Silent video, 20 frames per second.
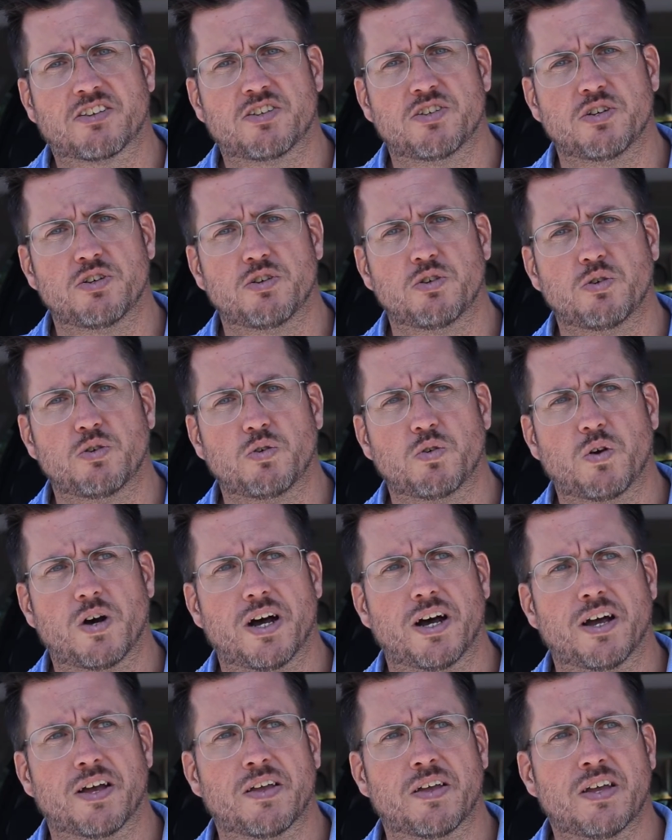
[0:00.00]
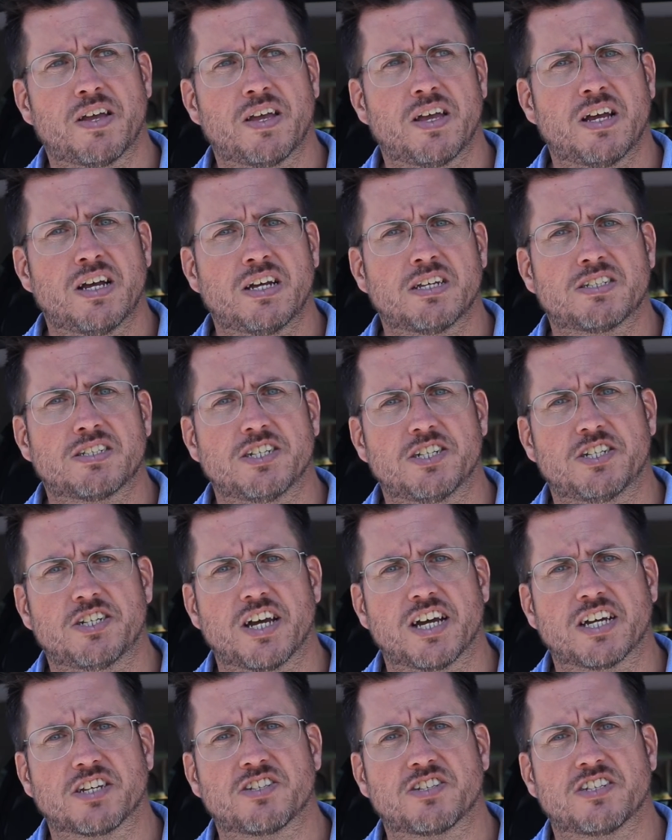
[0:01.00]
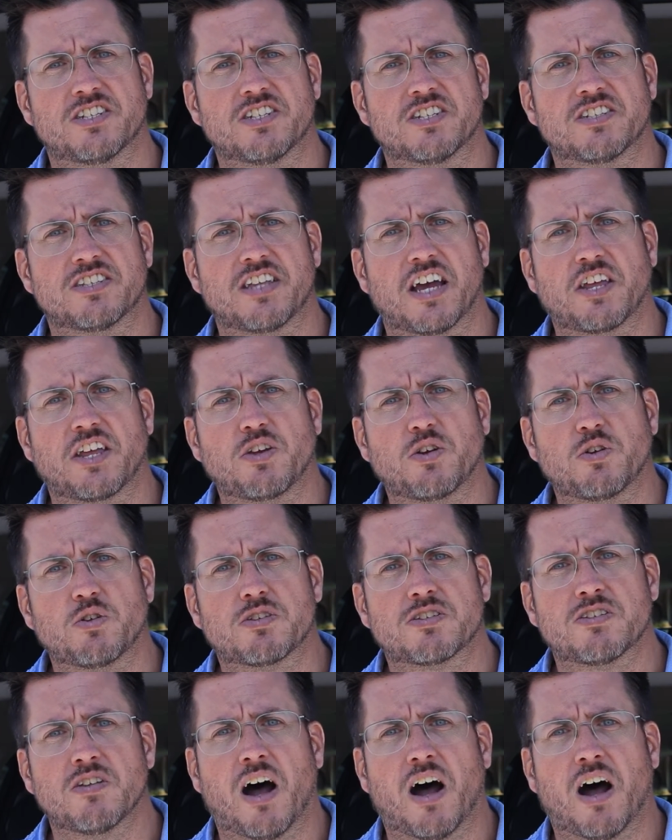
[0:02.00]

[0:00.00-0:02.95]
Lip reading: to suggest is that you,